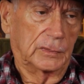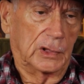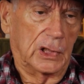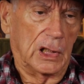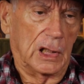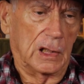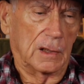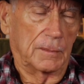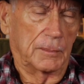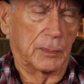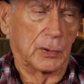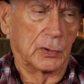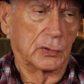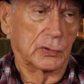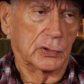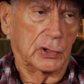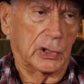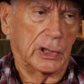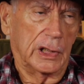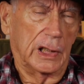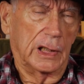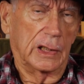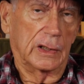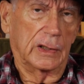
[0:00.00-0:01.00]

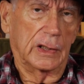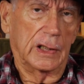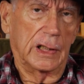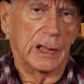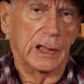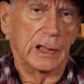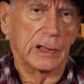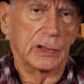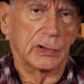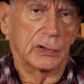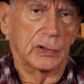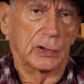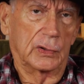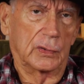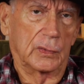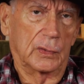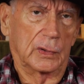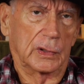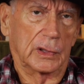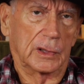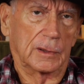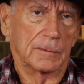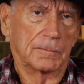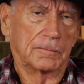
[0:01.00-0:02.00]
Tallapoosa County
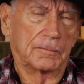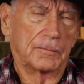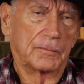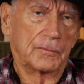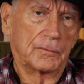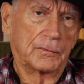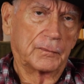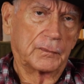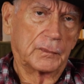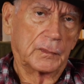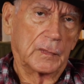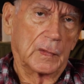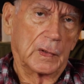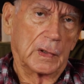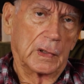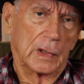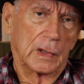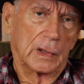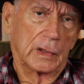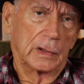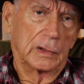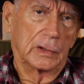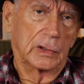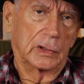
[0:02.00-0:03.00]
into
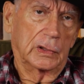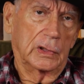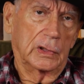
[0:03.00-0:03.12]
the